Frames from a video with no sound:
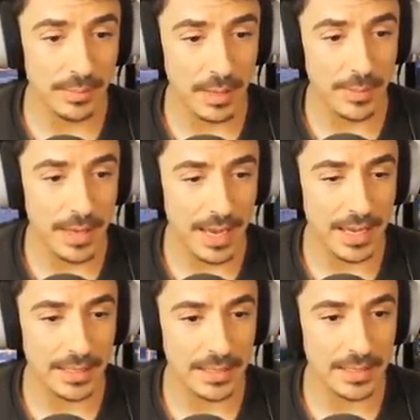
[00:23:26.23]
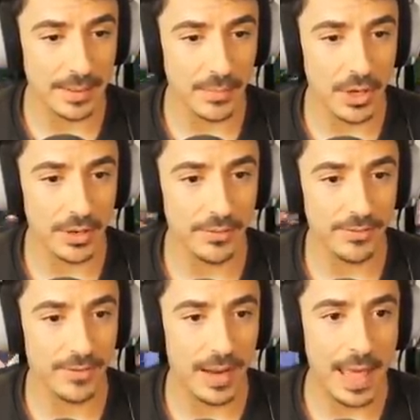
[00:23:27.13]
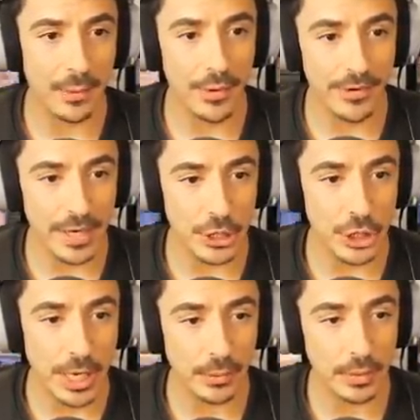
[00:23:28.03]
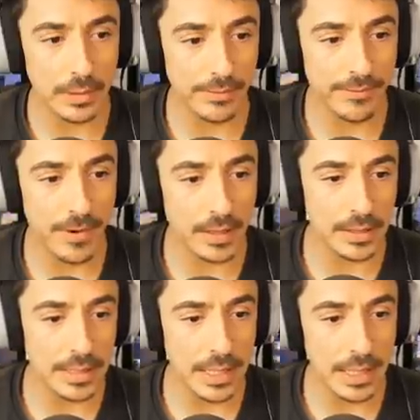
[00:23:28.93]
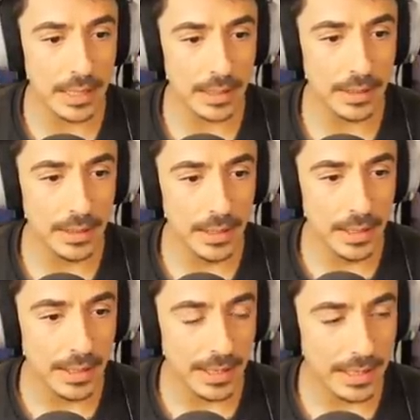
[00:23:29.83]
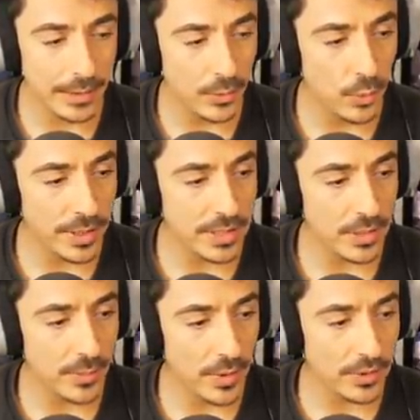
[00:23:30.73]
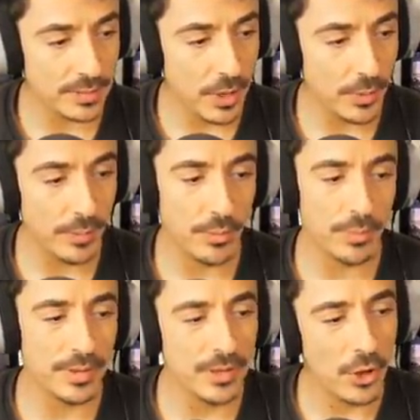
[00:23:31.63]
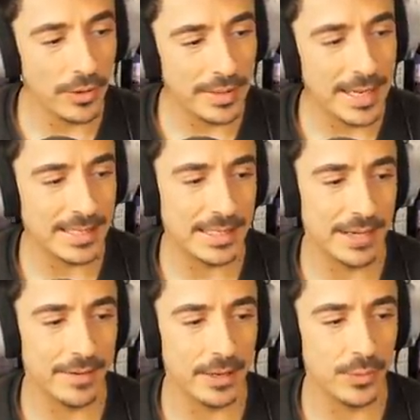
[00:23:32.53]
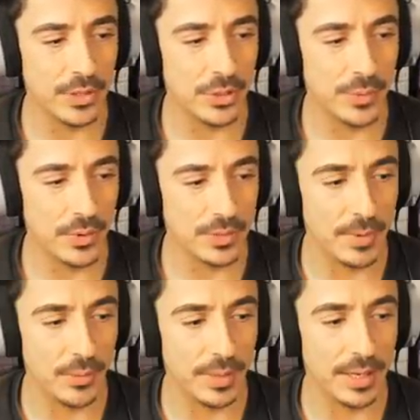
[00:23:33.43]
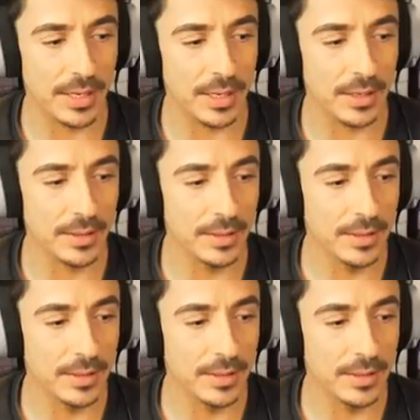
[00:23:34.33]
maybe add some kind of flowerage out the front here. Like a little window box moment, but not necessarily a window box moment. Like a,